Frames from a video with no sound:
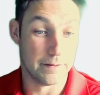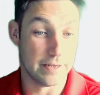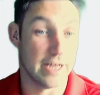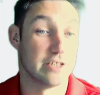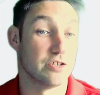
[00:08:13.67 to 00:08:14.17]

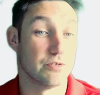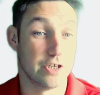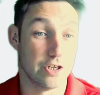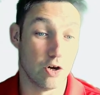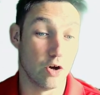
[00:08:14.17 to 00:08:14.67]

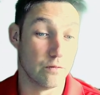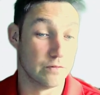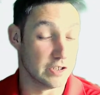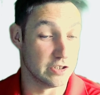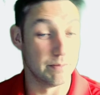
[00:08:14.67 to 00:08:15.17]
Category
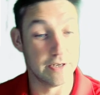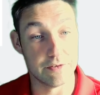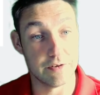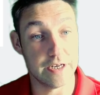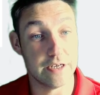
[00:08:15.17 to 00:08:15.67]
of
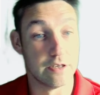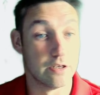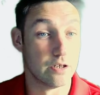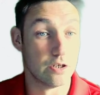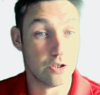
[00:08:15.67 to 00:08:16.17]
disciplinary,
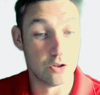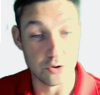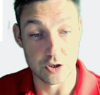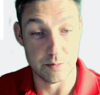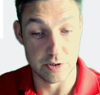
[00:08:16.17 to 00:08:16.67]

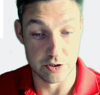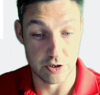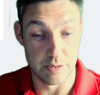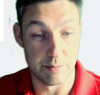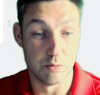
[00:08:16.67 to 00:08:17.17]
document
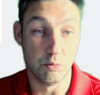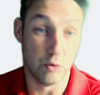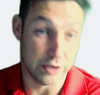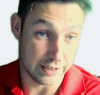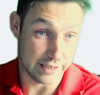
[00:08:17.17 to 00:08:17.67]
type,
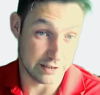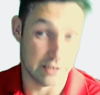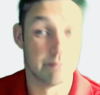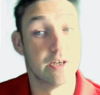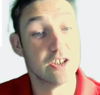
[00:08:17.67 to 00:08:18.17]
warning
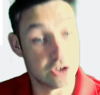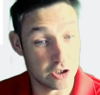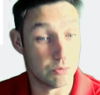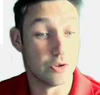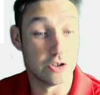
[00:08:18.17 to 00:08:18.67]
letter, and
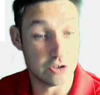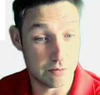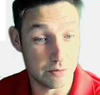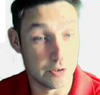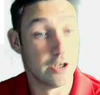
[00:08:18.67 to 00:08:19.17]
so on and
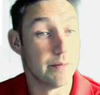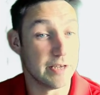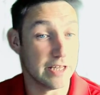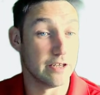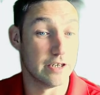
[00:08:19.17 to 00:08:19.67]
so on. And we
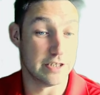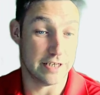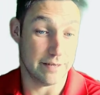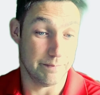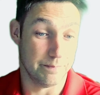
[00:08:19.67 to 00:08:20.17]
get the
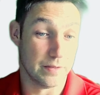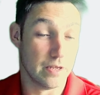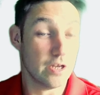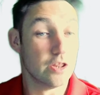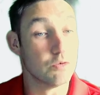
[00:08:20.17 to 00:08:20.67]
idea.
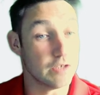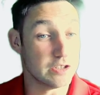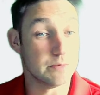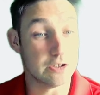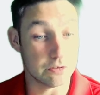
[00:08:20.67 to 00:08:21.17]
The
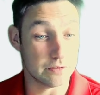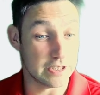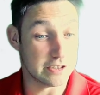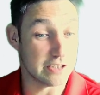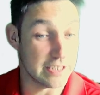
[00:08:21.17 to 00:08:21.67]
reason we do
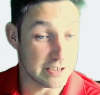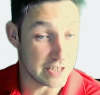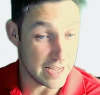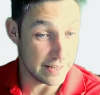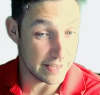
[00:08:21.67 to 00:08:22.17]
this is
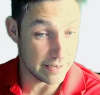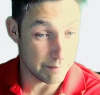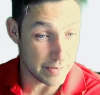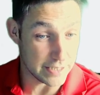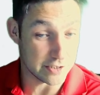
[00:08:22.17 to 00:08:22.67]
that then
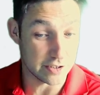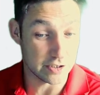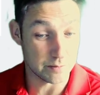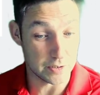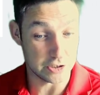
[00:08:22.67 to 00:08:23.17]
makes
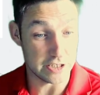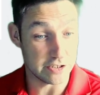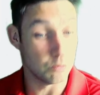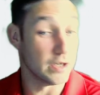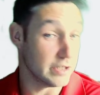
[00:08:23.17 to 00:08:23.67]
things much
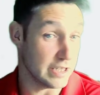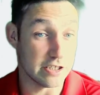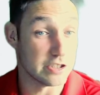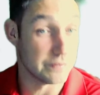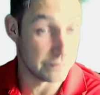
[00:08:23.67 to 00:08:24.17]
easier, one,
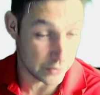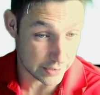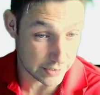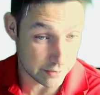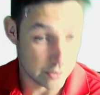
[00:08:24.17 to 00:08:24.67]
easier to
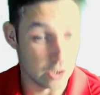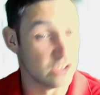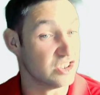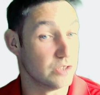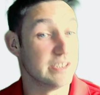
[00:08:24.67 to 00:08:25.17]
find,
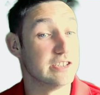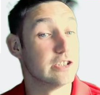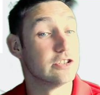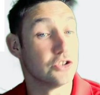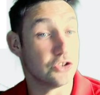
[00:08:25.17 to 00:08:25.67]
and two,
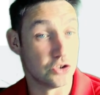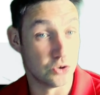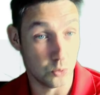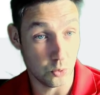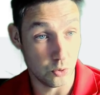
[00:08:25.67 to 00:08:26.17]
easier to
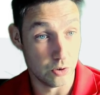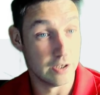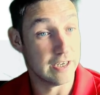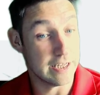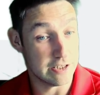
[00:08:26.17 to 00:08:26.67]
store
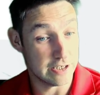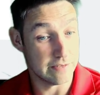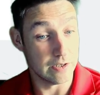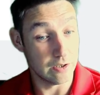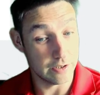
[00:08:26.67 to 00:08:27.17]
later
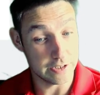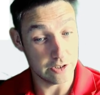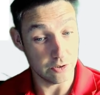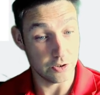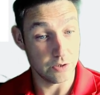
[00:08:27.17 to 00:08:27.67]
down the line
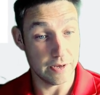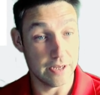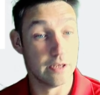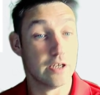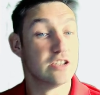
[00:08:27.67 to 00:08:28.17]
in DocuWare.
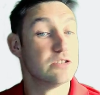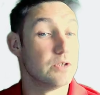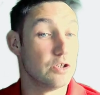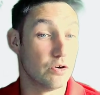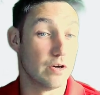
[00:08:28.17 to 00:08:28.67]
So we're
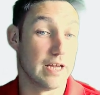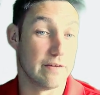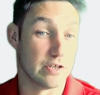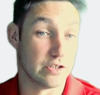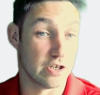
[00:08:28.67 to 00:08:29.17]
not
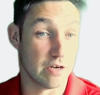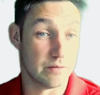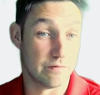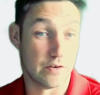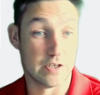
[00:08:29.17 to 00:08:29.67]
having to go
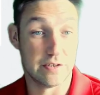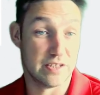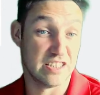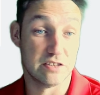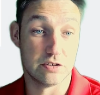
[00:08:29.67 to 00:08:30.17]
and find
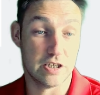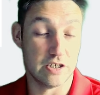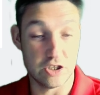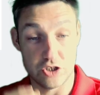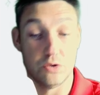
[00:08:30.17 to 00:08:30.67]
things
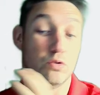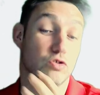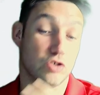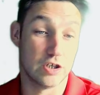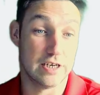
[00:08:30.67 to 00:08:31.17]
in
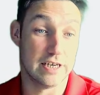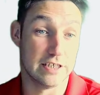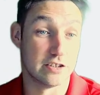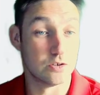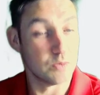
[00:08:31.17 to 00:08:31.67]
huge giant
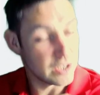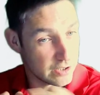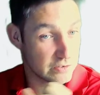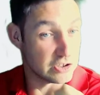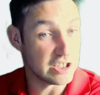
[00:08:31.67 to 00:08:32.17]
lists. We're
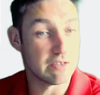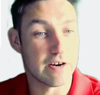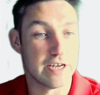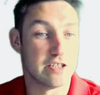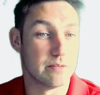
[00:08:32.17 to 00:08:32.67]
kind of
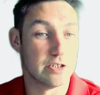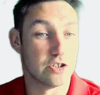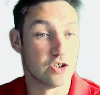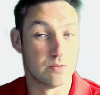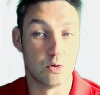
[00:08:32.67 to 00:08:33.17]
segregating them
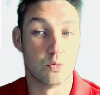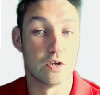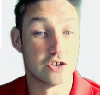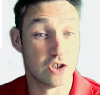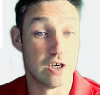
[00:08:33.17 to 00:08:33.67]
into
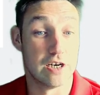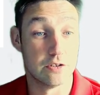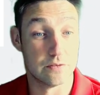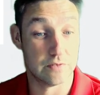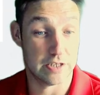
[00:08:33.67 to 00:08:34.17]
smaller
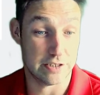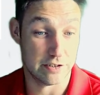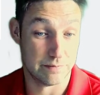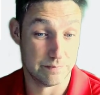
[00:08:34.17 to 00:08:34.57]
silos of data.